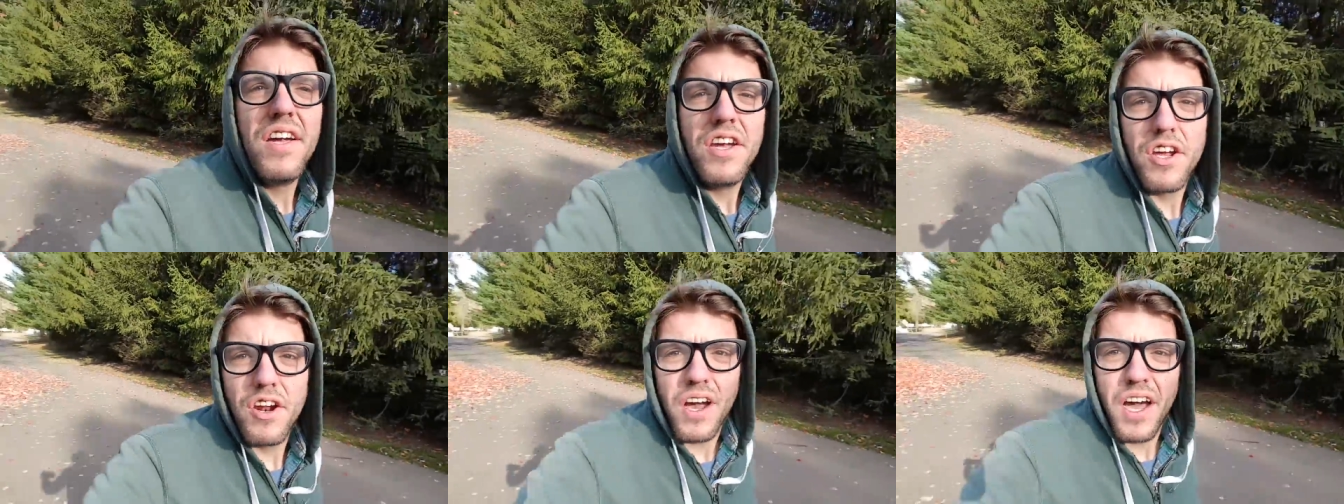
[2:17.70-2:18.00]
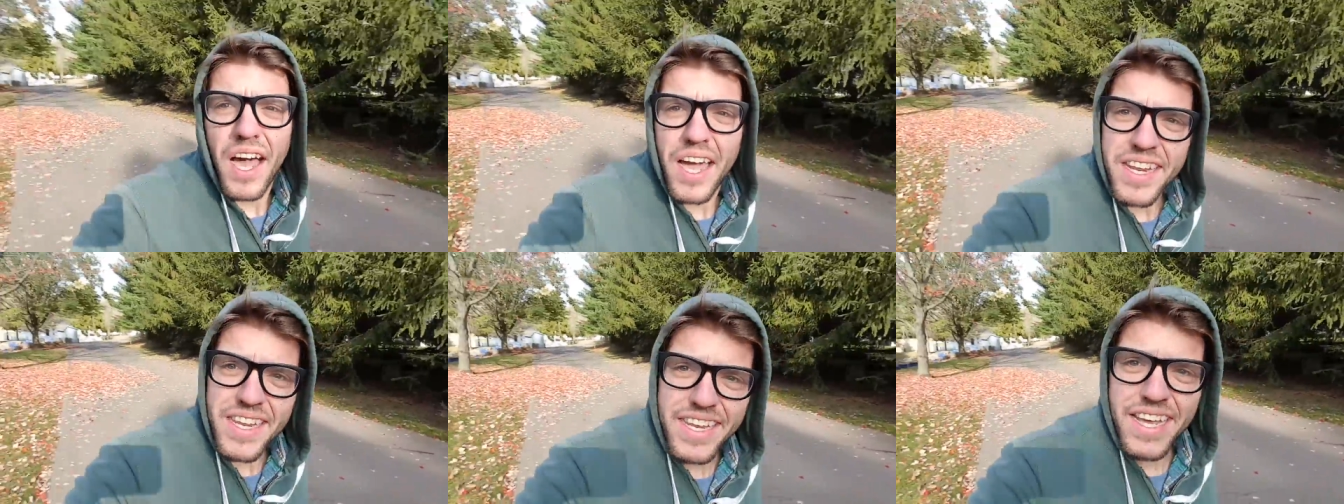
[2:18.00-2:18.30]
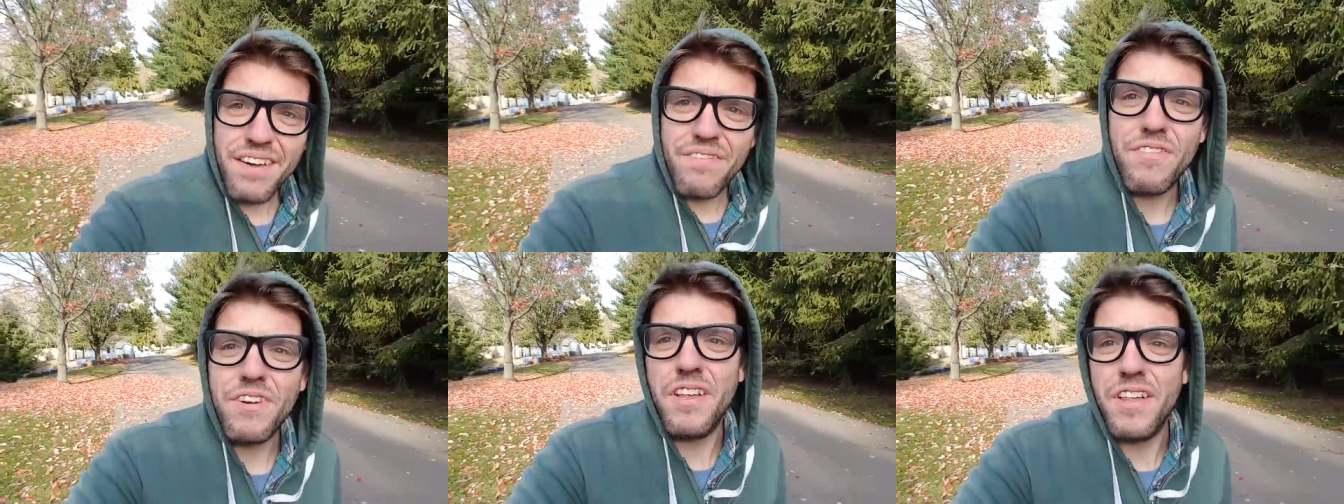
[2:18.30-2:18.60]
You know, I
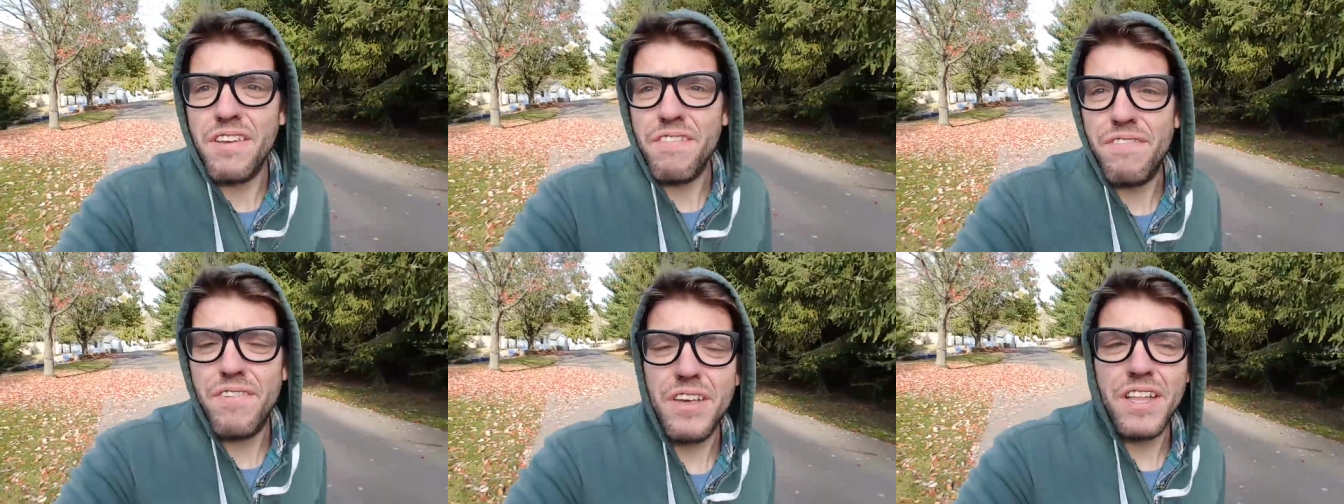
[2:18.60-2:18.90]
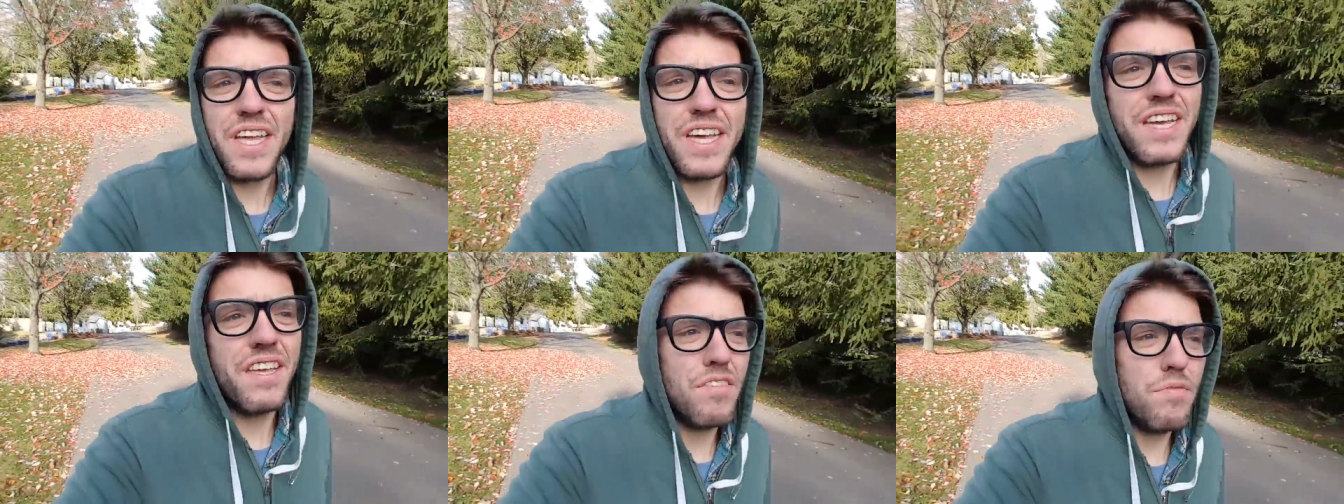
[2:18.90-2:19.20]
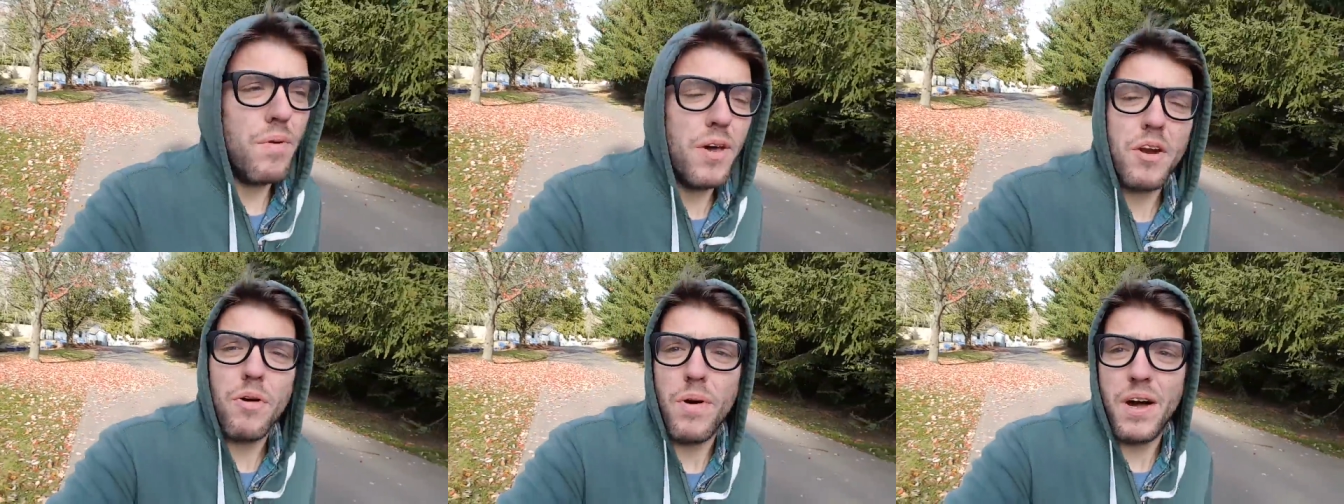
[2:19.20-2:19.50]
definitely feel like
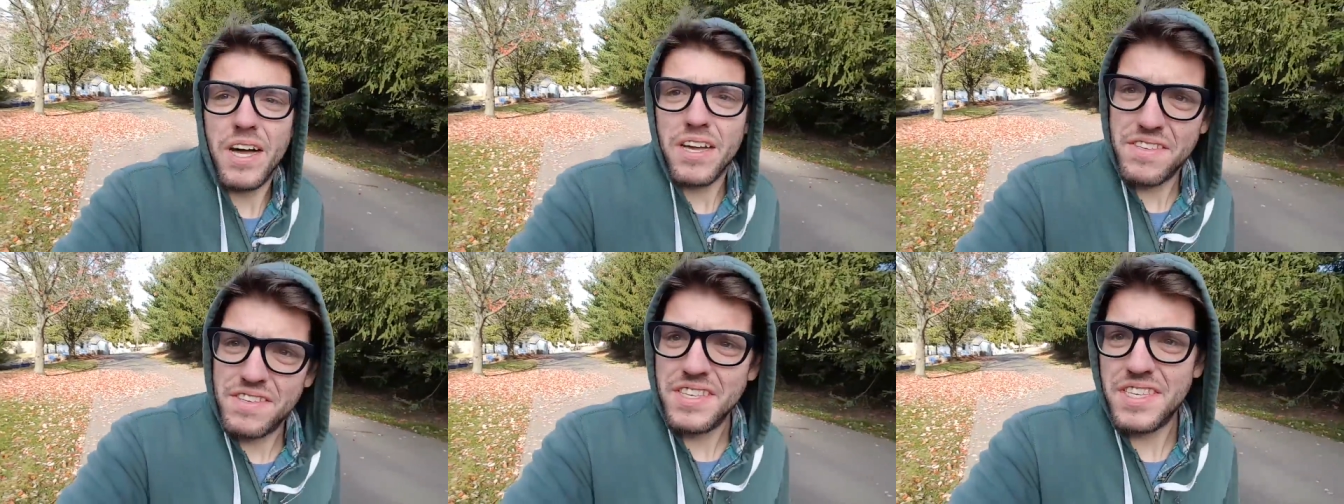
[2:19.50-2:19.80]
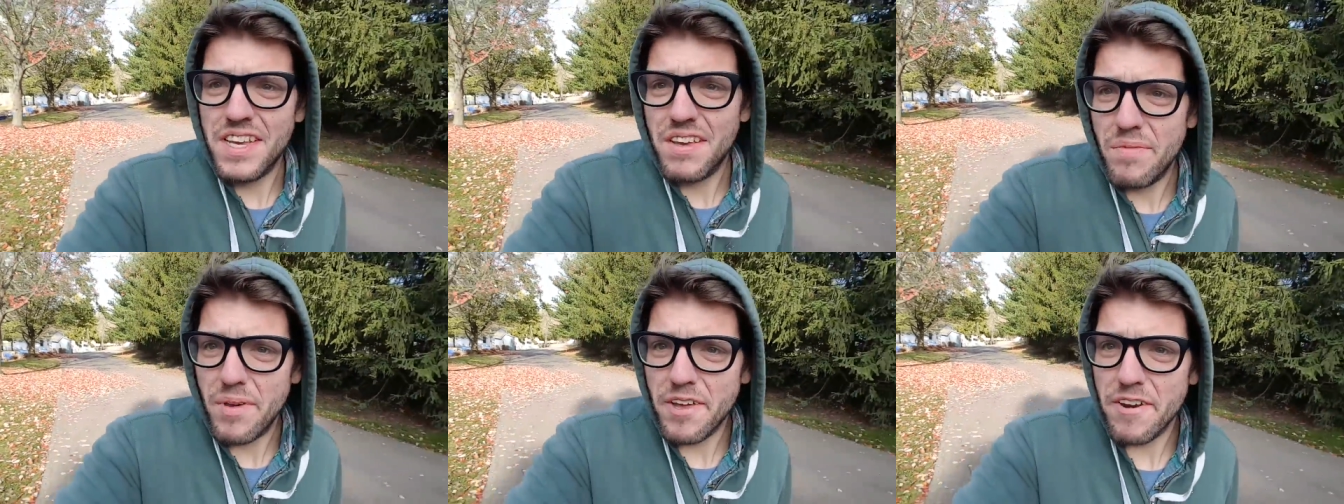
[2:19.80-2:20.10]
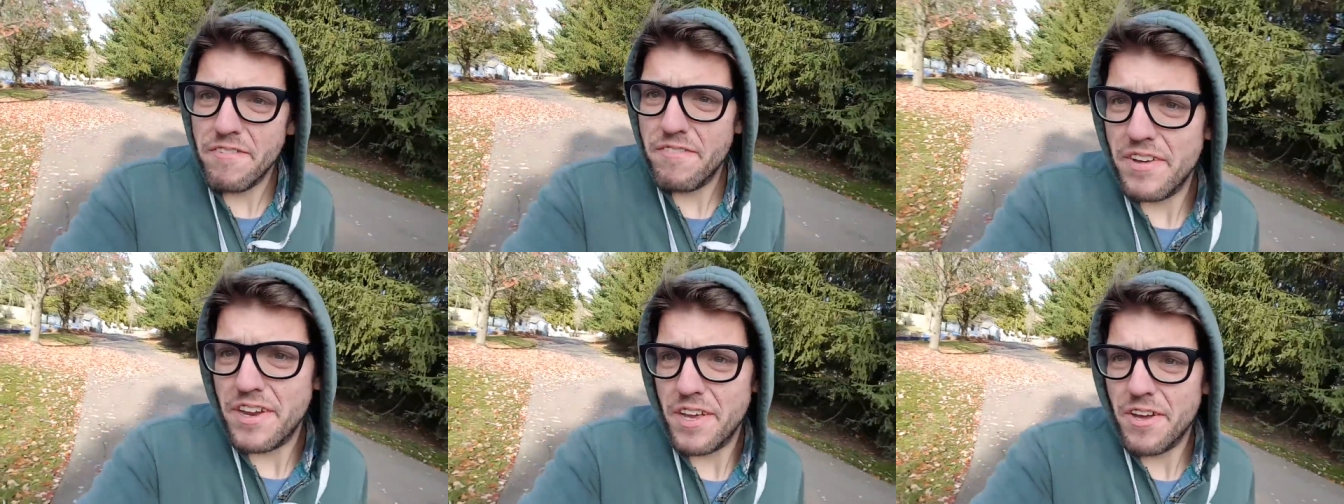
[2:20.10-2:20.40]
it's been a while since I
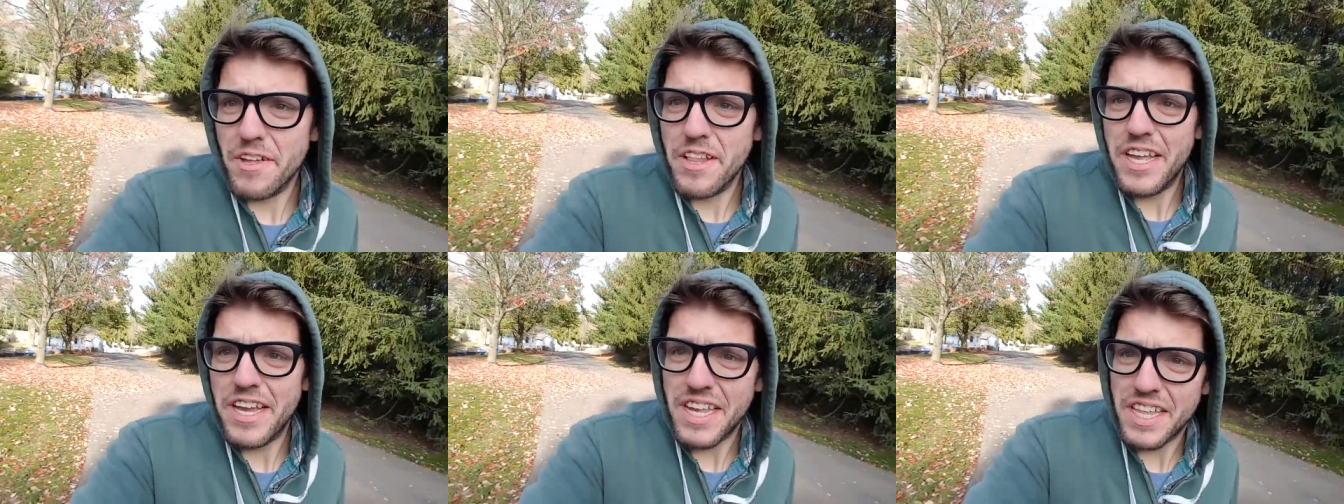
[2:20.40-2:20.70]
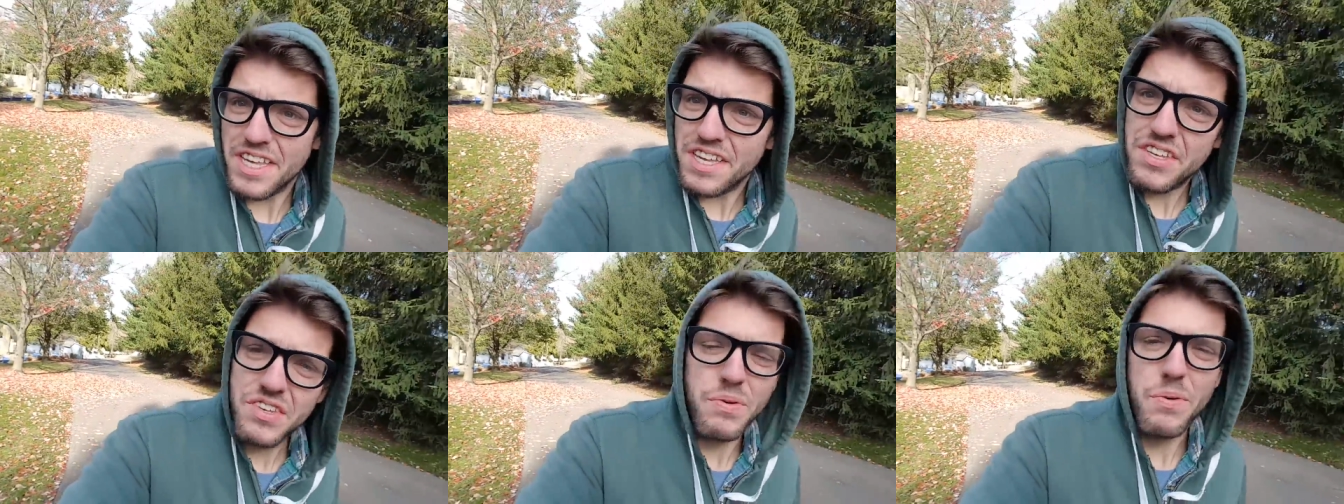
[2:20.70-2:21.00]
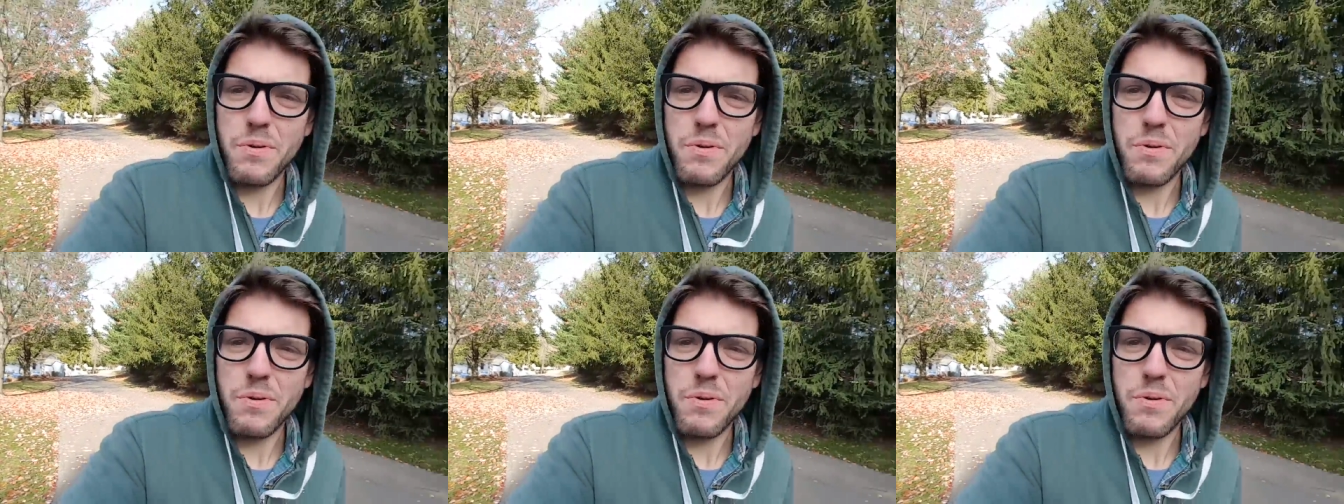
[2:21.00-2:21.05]
made a video like this.